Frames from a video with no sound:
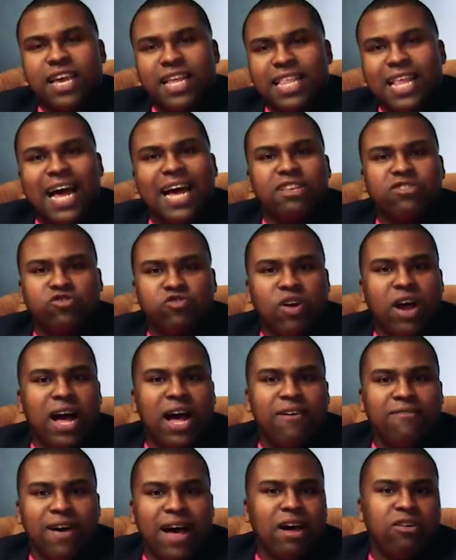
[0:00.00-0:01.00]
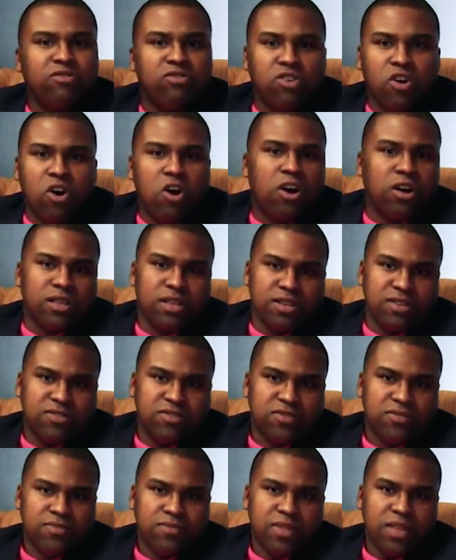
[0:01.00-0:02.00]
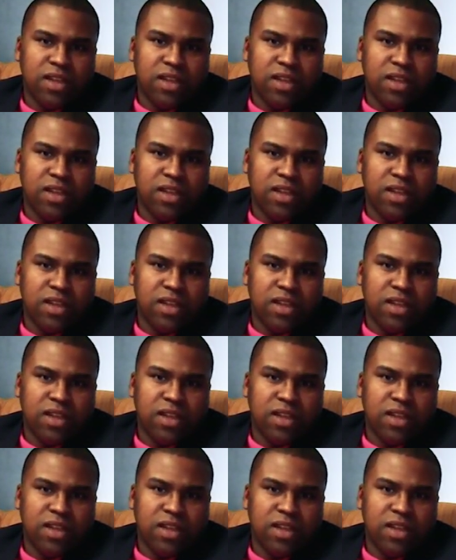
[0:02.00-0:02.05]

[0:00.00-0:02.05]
cannot drive out darkness.